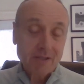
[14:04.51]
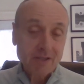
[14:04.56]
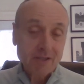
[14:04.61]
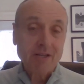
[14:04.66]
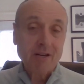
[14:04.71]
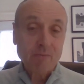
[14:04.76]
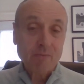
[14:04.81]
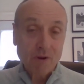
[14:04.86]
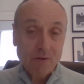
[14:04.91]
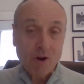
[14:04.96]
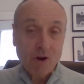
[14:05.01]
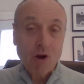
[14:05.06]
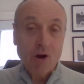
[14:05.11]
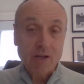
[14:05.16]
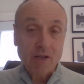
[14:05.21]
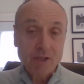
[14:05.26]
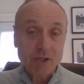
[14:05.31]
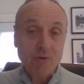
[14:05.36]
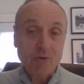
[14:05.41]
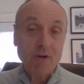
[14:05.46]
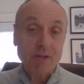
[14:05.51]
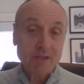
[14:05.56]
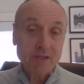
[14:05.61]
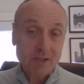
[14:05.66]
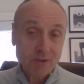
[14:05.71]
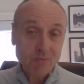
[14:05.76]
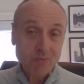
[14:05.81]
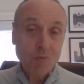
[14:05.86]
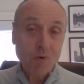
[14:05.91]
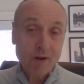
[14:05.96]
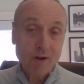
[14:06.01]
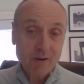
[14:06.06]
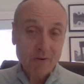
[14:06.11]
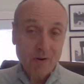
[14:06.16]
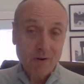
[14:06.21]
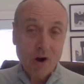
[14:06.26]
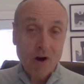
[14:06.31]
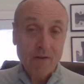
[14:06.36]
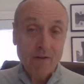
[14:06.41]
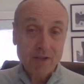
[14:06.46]
There's a number of consequences. One
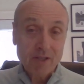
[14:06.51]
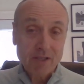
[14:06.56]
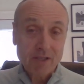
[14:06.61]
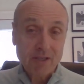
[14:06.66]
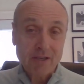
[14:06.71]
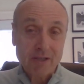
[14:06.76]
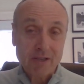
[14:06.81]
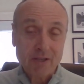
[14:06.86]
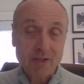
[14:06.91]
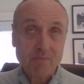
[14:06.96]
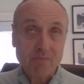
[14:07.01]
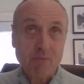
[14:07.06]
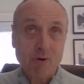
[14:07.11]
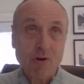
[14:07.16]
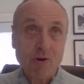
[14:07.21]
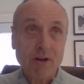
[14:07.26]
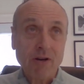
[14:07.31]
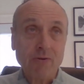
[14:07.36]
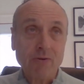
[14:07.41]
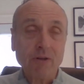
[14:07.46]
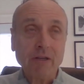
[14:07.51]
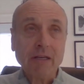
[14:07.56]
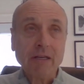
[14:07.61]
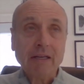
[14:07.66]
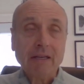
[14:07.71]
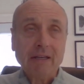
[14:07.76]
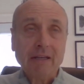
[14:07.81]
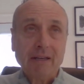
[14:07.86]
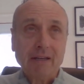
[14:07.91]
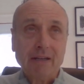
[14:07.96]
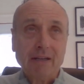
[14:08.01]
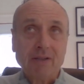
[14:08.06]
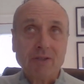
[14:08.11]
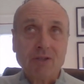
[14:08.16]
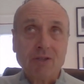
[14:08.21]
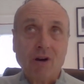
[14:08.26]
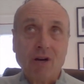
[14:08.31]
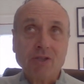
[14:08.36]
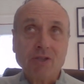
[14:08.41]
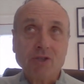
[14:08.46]
obviously is burnout and
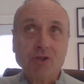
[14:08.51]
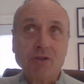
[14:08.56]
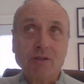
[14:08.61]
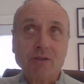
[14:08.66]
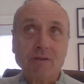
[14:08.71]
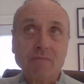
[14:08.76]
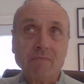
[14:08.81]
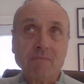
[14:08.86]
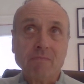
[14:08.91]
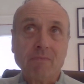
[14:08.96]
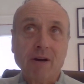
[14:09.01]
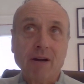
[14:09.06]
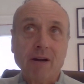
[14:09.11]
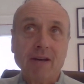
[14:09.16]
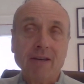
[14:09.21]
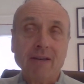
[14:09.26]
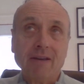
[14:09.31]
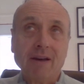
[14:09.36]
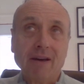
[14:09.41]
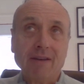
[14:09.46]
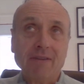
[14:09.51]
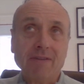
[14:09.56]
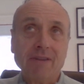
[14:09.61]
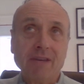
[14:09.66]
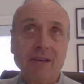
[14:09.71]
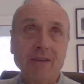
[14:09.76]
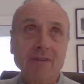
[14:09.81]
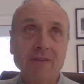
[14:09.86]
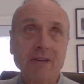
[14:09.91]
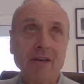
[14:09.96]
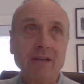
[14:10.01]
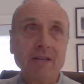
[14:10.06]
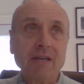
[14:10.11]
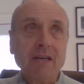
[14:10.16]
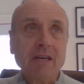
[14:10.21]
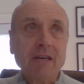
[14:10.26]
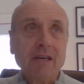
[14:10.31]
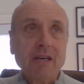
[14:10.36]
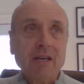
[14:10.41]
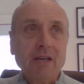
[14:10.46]
exhaustion, but I think that,
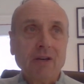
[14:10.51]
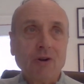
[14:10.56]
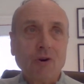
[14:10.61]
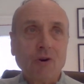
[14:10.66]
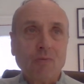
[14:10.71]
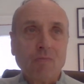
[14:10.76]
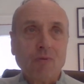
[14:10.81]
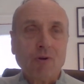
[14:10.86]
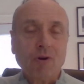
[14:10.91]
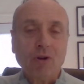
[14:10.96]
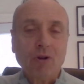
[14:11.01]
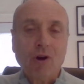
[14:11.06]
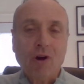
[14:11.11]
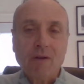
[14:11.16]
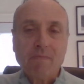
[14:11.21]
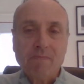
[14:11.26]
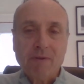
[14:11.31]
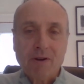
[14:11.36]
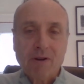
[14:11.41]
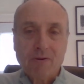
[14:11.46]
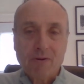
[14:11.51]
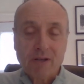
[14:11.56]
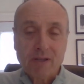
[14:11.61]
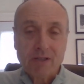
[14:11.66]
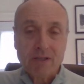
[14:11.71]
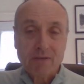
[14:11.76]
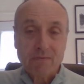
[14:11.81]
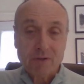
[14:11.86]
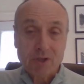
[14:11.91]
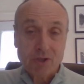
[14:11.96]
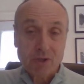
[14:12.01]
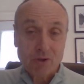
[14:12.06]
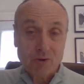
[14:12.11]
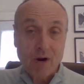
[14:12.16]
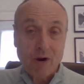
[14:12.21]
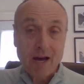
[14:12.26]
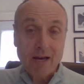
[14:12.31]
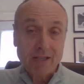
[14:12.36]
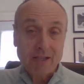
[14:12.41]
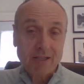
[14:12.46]
prolonged periods of
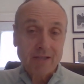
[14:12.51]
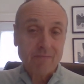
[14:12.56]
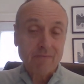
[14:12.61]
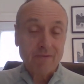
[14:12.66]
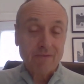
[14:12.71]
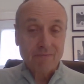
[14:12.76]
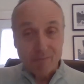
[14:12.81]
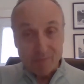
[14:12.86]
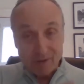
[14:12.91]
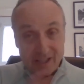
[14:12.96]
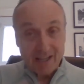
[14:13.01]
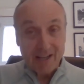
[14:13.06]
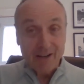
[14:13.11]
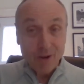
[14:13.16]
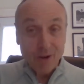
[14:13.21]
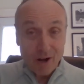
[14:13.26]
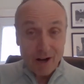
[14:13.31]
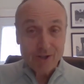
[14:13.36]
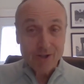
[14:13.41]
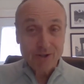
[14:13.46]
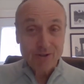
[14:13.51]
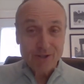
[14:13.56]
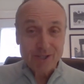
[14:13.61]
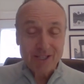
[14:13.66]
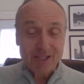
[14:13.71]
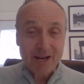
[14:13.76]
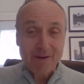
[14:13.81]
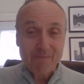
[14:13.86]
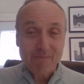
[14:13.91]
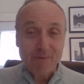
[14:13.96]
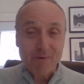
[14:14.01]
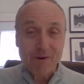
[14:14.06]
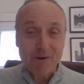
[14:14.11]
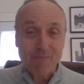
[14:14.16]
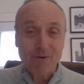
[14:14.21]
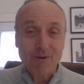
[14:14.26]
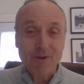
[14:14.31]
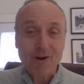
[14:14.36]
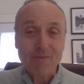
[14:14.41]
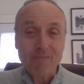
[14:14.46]
stress, from a psychological standpoint,
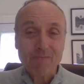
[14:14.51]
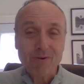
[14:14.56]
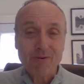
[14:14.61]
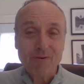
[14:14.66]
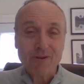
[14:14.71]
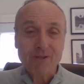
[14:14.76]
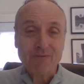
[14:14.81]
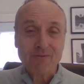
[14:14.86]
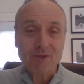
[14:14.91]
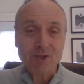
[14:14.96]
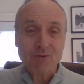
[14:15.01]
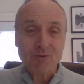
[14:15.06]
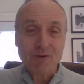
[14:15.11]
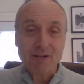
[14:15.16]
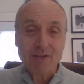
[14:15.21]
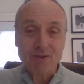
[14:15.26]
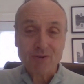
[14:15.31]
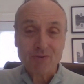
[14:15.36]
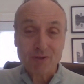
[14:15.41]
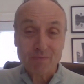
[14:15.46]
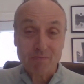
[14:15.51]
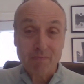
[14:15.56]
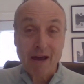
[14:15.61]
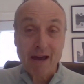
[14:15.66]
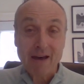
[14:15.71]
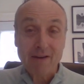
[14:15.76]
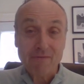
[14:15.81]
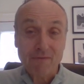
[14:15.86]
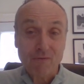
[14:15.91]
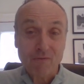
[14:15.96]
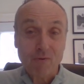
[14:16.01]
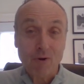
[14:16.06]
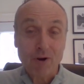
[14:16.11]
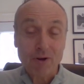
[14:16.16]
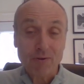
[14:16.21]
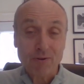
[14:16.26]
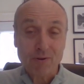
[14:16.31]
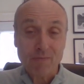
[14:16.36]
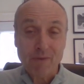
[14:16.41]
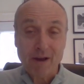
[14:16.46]
prolonged periods of stress are just bad for
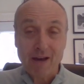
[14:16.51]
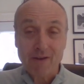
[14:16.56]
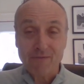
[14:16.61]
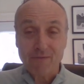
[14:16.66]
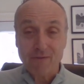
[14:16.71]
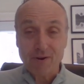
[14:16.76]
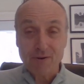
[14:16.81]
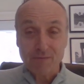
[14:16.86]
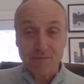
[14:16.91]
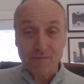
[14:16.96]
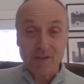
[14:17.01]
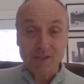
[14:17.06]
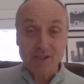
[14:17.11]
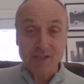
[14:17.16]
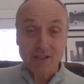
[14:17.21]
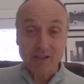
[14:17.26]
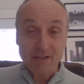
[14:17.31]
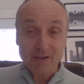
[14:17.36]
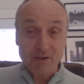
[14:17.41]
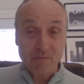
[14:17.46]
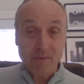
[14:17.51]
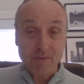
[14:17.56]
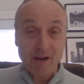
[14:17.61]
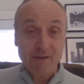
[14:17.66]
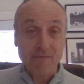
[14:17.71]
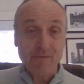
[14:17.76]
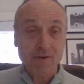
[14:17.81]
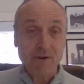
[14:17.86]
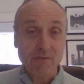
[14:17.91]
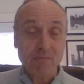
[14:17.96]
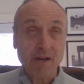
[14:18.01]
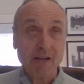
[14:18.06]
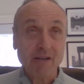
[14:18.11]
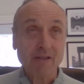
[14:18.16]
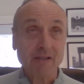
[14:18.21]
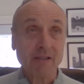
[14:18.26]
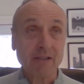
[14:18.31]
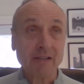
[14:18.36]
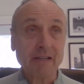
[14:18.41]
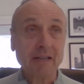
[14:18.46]
you. They're bad for you physically, they're bad for you
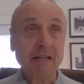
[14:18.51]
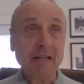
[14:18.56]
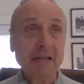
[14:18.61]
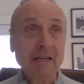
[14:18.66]
mentally.